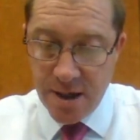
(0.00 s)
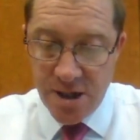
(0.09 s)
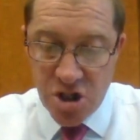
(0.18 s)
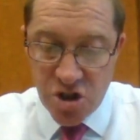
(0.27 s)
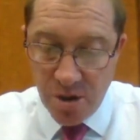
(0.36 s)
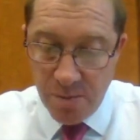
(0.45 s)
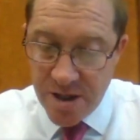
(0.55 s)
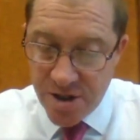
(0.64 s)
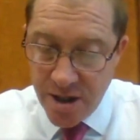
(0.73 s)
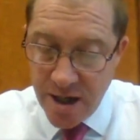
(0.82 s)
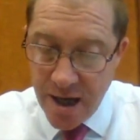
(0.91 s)
Can you stop
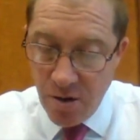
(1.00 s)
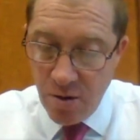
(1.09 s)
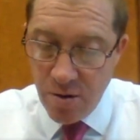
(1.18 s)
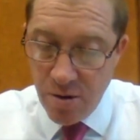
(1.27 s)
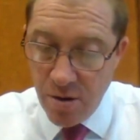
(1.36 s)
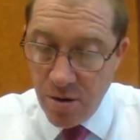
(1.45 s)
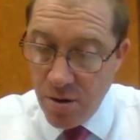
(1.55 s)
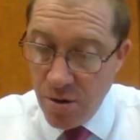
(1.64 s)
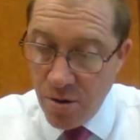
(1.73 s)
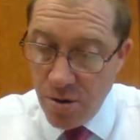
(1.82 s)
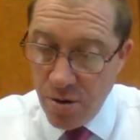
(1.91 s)
listening now?
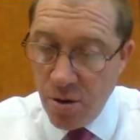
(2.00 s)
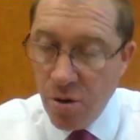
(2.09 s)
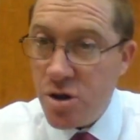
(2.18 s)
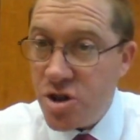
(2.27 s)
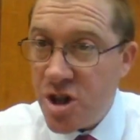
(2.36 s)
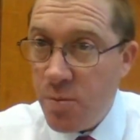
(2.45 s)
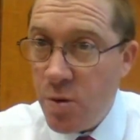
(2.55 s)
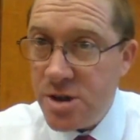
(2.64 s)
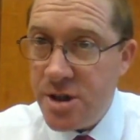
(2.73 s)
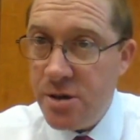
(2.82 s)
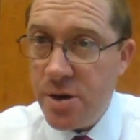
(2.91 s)
Or could
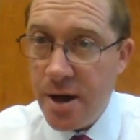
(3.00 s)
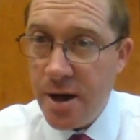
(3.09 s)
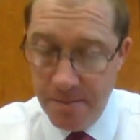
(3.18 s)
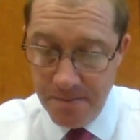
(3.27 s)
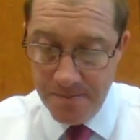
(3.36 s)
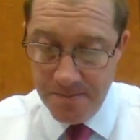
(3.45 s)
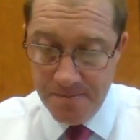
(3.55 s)
someone still come?